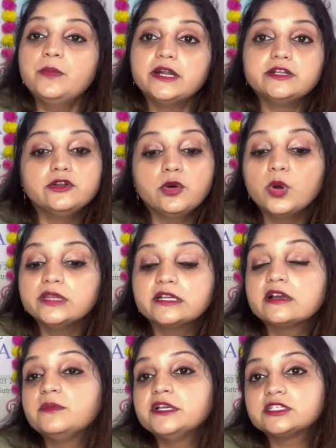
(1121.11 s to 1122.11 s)
but no
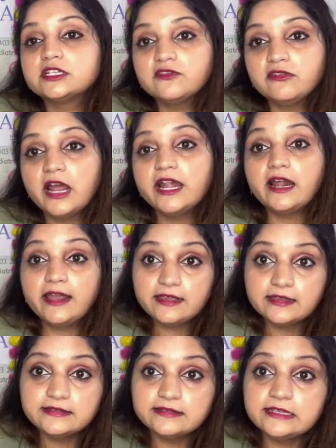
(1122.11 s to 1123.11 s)
other commercial flight
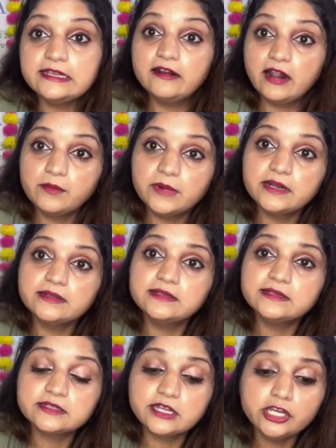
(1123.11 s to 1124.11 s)
I can see reliable
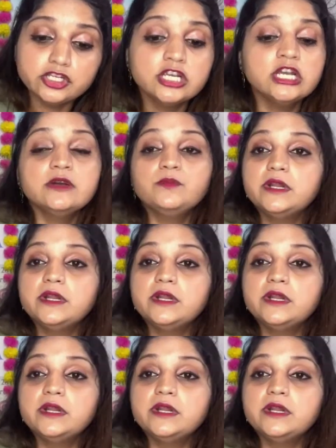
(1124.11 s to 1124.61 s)
at this stage.